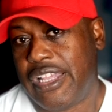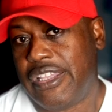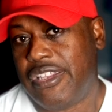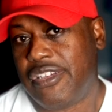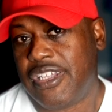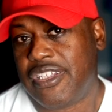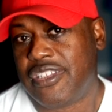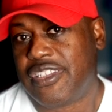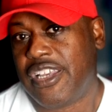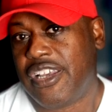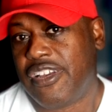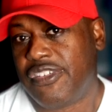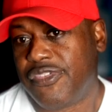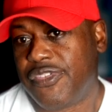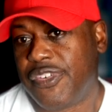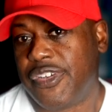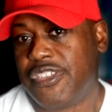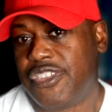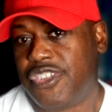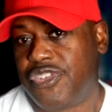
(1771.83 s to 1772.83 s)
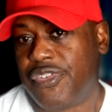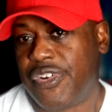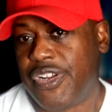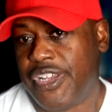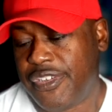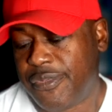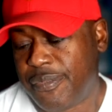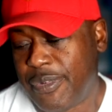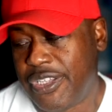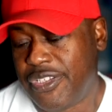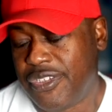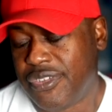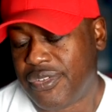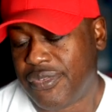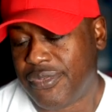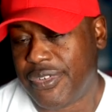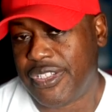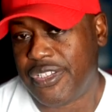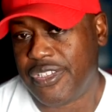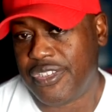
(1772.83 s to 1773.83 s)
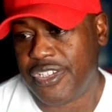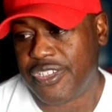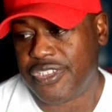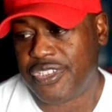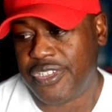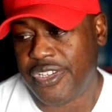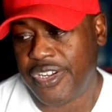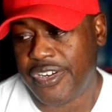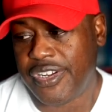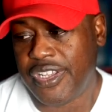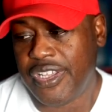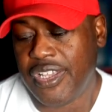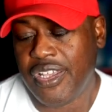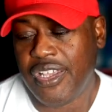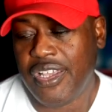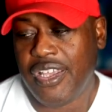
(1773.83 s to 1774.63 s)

I know that sounds really strange, but I used to read the dictionary.